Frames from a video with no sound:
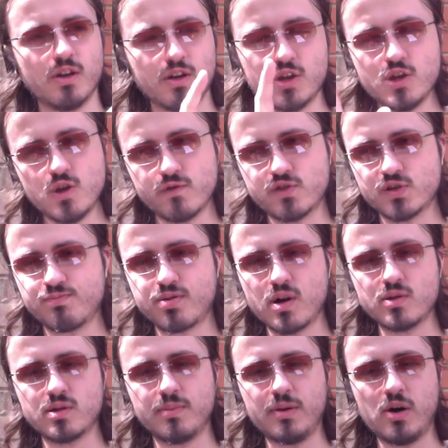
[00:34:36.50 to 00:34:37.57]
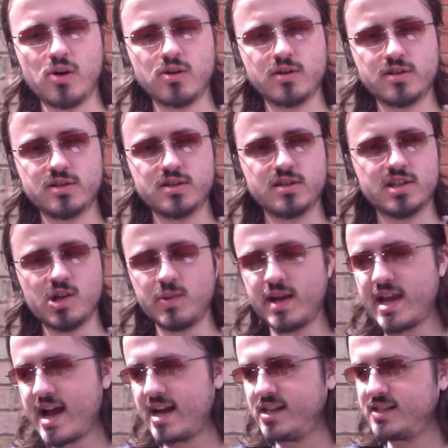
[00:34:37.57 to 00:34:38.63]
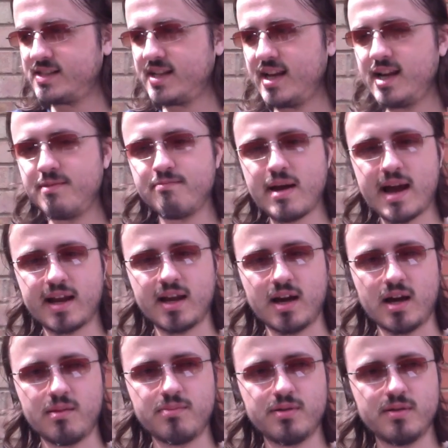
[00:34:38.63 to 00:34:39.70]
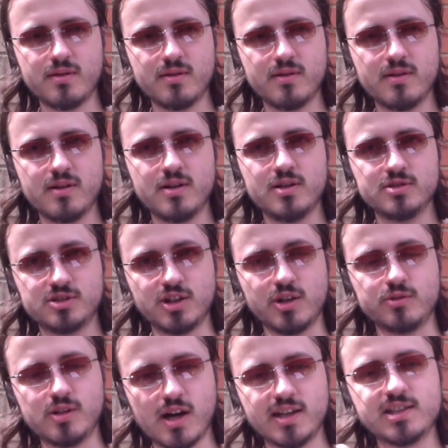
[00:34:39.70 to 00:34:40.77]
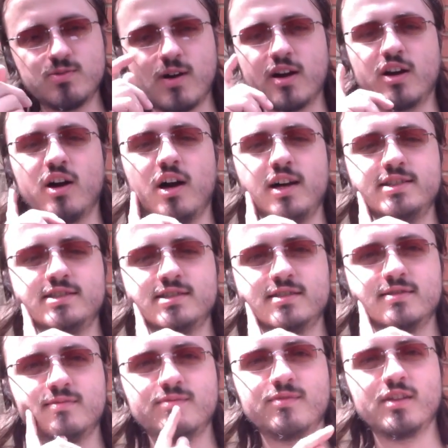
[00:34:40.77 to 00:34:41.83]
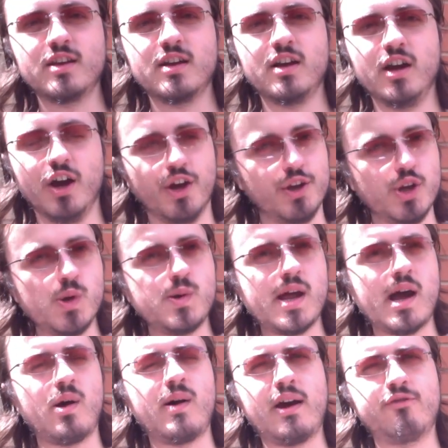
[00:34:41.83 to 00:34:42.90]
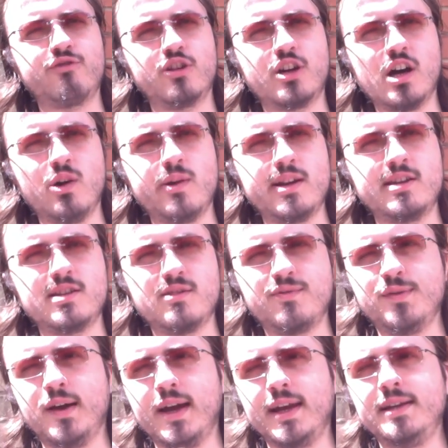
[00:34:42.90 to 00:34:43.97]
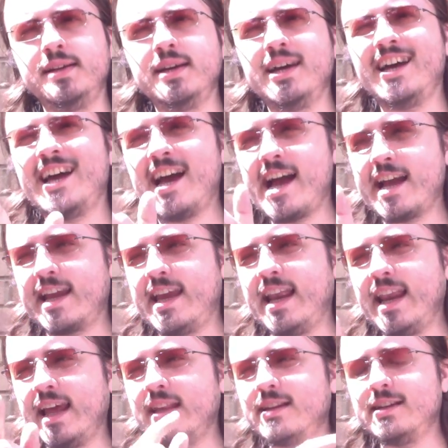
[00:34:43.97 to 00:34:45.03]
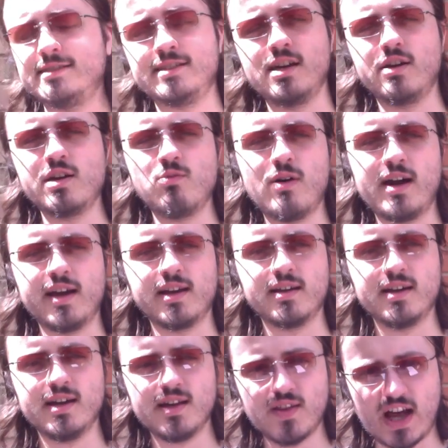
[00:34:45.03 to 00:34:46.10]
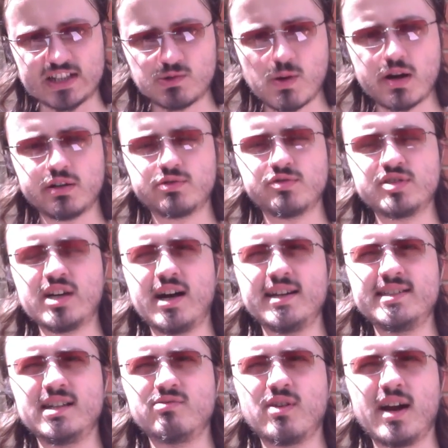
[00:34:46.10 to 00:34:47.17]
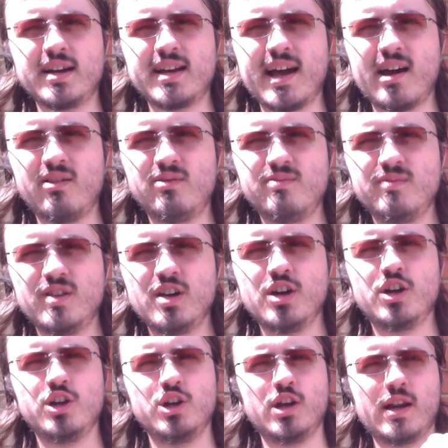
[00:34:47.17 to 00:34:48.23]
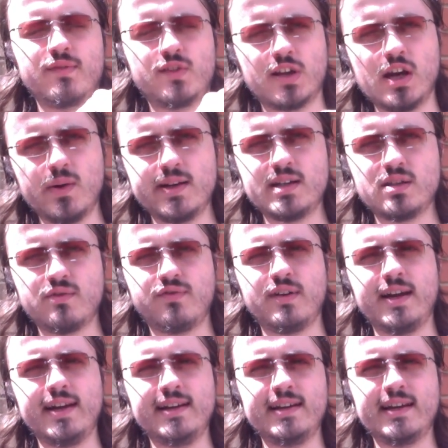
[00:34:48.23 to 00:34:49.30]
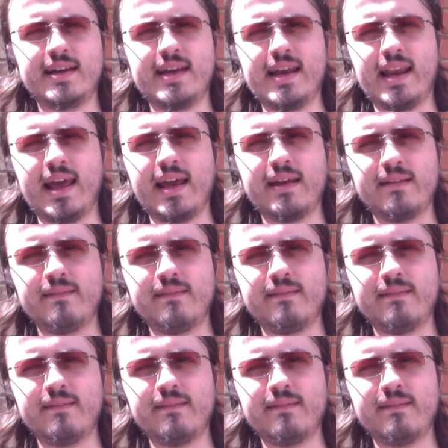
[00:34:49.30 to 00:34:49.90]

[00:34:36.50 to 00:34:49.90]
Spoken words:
You've just broke the box, so we can't seal him back up. So, nice one, guys. You now have to go into the Fade and kill it. That's the only way. That's where it's residing right now. You're going to have to go into the Fade and kill it.